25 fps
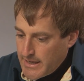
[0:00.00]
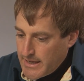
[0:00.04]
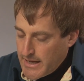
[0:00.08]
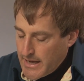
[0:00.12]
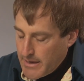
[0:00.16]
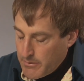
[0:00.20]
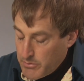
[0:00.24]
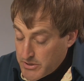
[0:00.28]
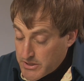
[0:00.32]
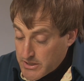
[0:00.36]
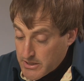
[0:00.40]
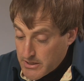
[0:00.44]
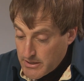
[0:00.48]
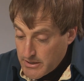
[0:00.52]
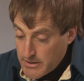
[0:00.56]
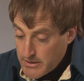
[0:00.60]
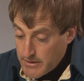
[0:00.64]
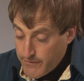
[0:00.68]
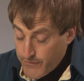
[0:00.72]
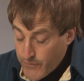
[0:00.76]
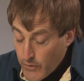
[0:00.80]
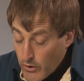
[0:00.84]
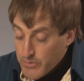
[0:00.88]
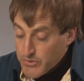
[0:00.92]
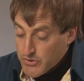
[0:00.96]
I was
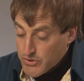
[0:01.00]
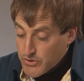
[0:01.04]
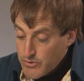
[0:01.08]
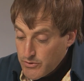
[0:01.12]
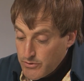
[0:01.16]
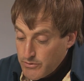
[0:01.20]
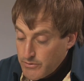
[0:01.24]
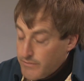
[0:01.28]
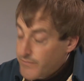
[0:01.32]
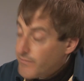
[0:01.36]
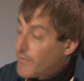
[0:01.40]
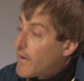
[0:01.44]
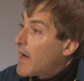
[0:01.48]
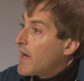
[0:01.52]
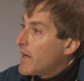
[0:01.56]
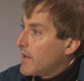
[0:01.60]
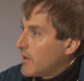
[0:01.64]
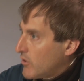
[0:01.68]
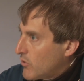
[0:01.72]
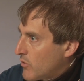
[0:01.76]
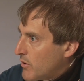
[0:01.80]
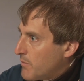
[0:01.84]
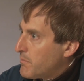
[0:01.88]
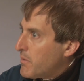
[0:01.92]
forced to fire